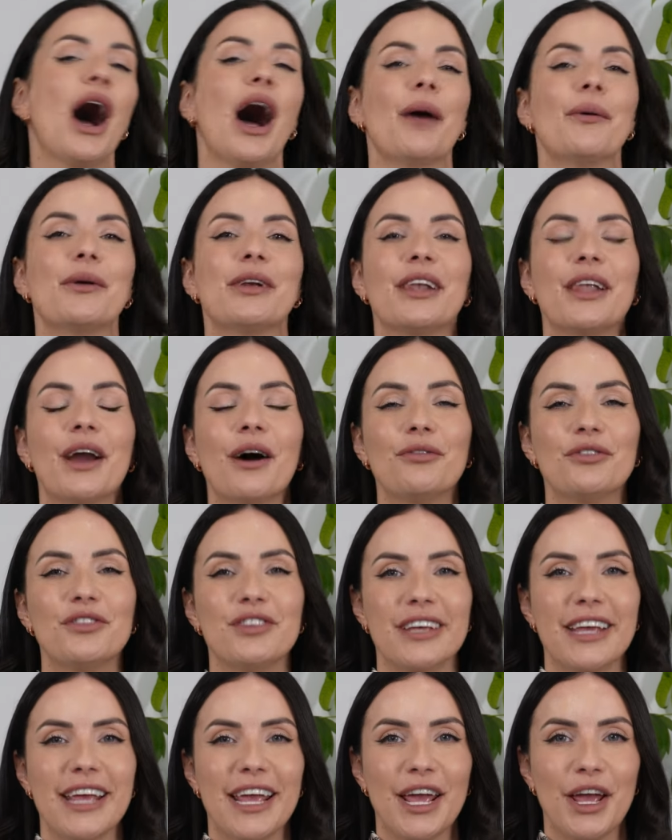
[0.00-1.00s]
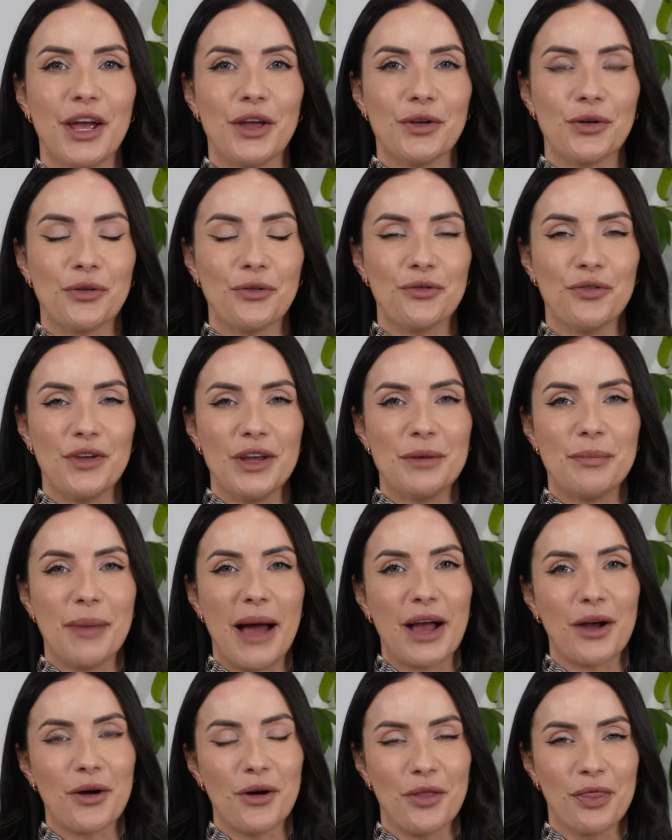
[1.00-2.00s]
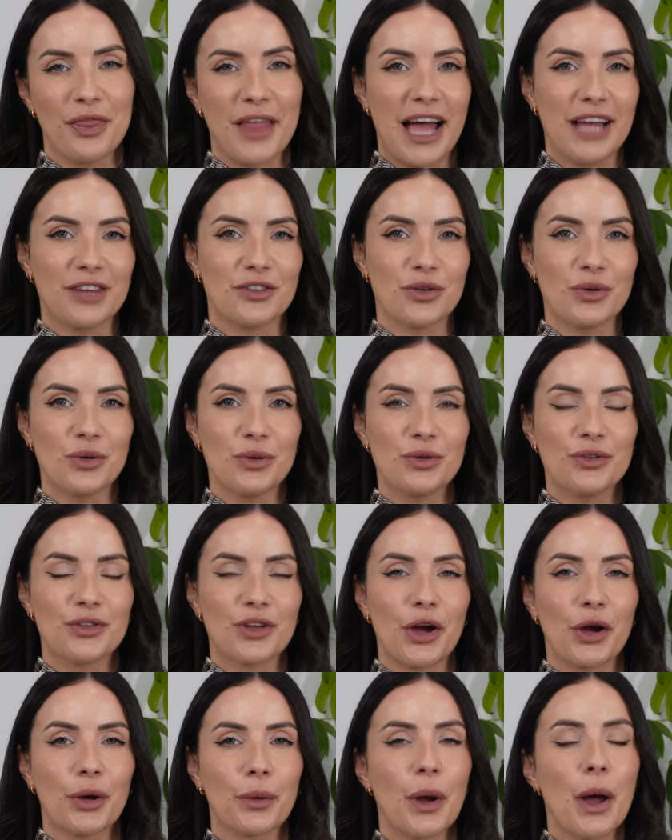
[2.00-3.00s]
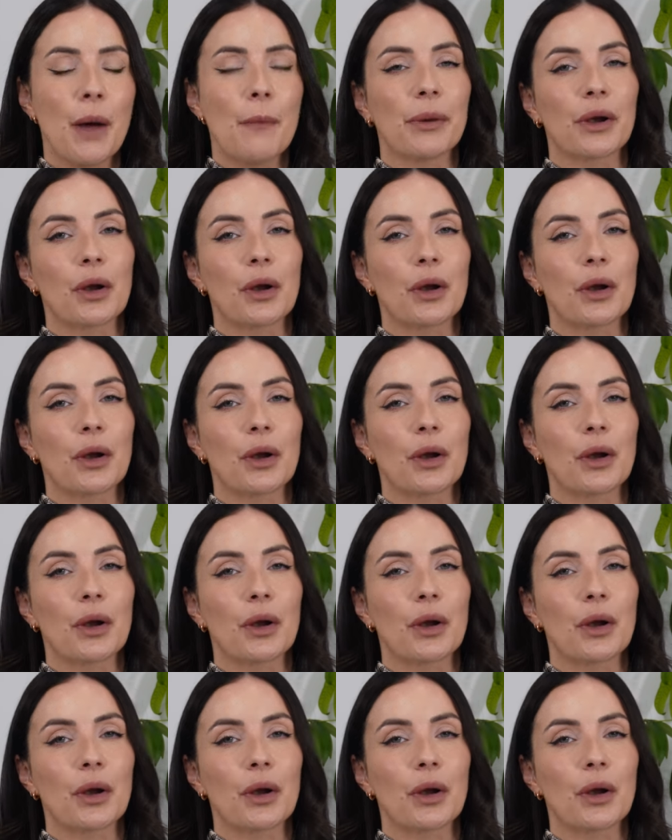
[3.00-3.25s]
I would love to hear your feedback on that also,